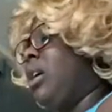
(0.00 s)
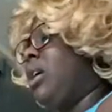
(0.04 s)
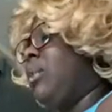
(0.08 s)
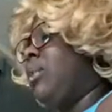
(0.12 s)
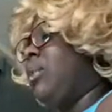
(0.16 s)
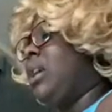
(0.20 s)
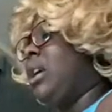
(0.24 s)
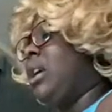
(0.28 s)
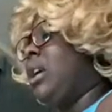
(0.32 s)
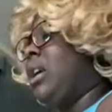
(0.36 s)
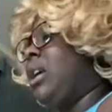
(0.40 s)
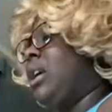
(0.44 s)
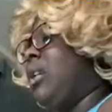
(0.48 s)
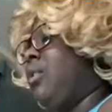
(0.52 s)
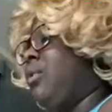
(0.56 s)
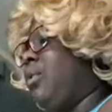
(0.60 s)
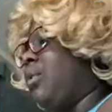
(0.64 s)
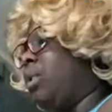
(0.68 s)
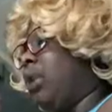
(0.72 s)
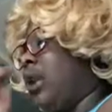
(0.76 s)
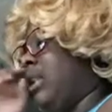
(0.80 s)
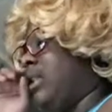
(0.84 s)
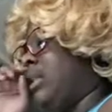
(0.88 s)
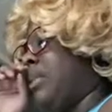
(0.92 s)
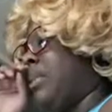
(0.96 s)
being careful
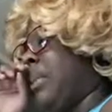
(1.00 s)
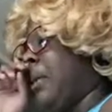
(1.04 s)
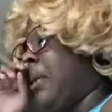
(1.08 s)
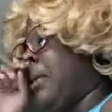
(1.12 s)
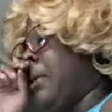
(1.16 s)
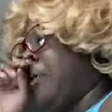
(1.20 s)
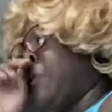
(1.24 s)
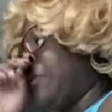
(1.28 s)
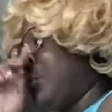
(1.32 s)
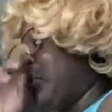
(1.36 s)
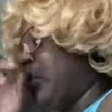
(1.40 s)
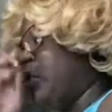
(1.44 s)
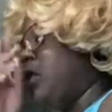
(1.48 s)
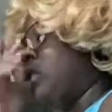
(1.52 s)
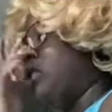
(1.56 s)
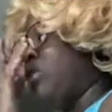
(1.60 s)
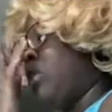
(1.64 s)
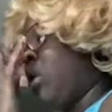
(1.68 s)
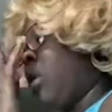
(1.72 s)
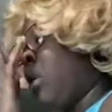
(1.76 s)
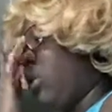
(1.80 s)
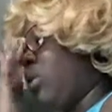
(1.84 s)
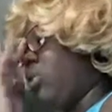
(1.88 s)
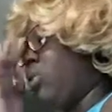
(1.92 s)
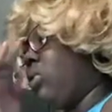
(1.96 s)
not to make even a
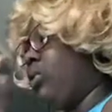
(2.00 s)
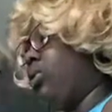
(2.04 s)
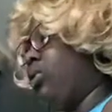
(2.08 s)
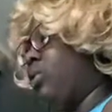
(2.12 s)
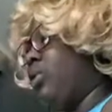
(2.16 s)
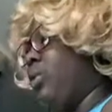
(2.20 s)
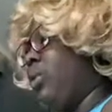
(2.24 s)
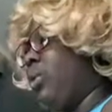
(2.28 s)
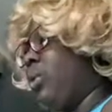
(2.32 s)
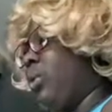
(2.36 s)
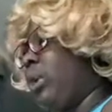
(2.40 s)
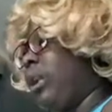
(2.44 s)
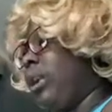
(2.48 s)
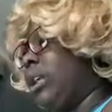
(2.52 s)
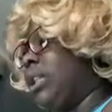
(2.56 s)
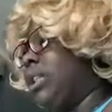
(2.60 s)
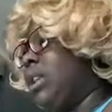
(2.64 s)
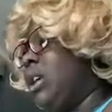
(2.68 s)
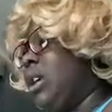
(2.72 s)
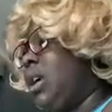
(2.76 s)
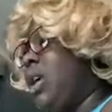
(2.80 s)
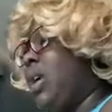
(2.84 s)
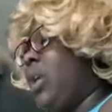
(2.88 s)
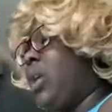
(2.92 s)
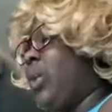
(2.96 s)
small oof noise
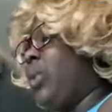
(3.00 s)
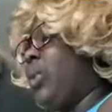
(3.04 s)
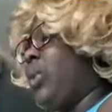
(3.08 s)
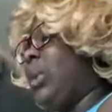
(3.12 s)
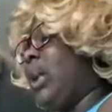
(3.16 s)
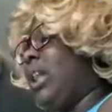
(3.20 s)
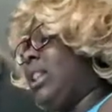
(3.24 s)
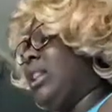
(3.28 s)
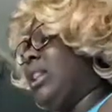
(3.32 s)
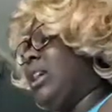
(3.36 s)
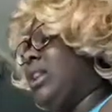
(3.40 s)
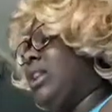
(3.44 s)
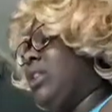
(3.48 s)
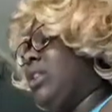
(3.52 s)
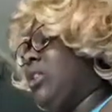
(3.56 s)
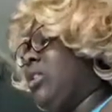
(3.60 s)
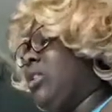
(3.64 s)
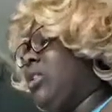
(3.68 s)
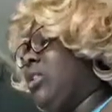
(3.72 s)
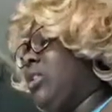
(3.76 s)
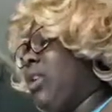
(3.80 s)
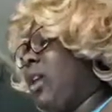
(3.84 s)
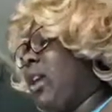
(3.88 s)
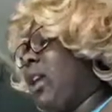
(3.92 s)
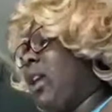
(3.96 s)
when I landed on
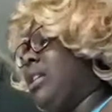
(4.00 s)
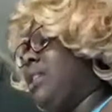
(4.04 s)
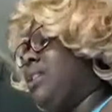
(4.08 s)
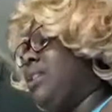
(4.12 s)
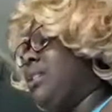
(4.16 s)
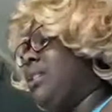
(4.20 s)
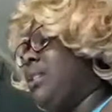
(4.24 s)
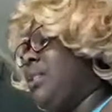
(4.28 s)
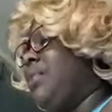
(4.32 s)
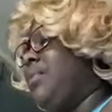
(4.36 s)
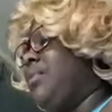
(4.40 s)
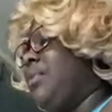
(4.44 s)
the grass.